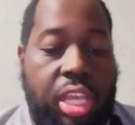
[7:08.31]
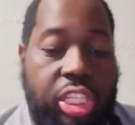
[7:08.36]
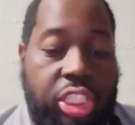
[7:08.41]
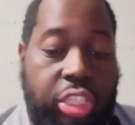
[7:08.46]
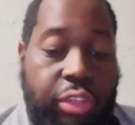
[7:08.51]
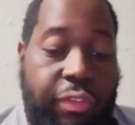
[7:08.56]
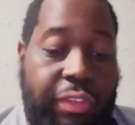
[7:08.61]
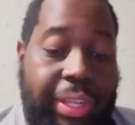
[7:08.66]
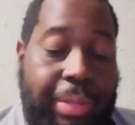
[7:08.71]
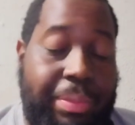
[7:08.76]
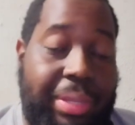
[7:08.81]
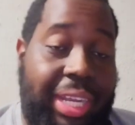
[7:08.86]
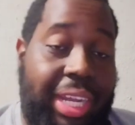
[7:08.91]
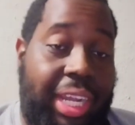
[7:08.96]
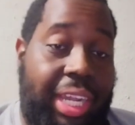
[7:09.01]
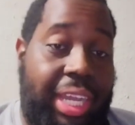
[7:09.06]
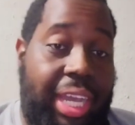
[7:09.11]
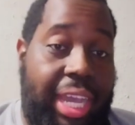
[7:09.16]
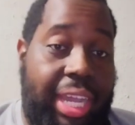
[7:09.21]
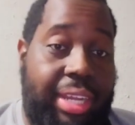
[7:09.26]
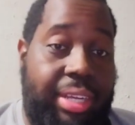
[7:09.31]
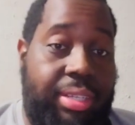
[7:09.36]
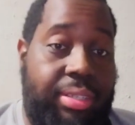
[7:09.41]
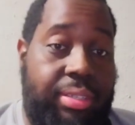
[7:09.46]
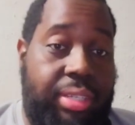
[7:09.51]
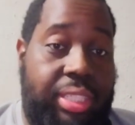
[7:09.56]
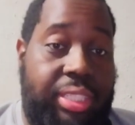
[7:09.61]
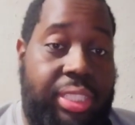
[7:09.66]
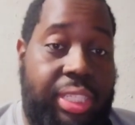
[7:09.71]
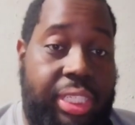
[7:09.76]
So for them to cut,
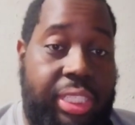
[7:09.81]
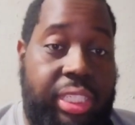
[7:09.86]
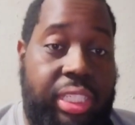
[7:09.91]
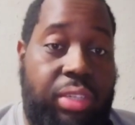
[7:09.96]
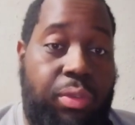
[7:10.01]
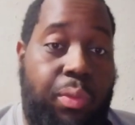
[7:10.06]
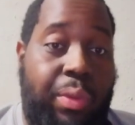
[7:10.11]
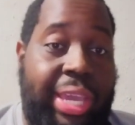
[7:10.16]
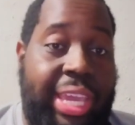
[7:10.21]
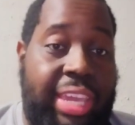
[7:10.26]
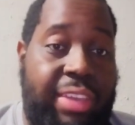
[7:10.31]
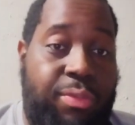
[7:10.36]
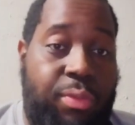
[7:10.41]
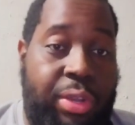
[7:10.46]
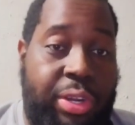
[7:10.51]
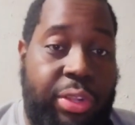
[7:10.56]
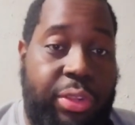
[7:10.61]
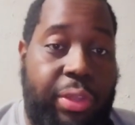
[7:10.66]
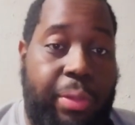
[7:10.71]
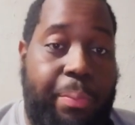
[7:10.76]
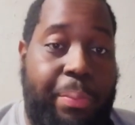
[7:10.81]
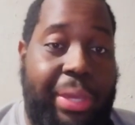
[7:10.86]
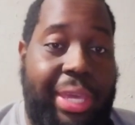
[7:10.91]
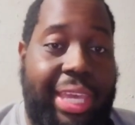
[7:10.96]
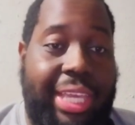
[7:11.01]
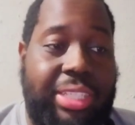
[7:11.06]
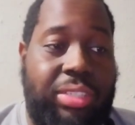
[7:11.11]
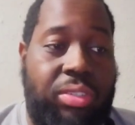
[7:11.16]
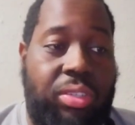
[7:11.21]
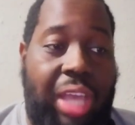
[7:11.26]
essentially waive one of their
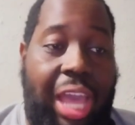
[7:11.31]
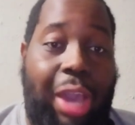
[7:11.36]
picks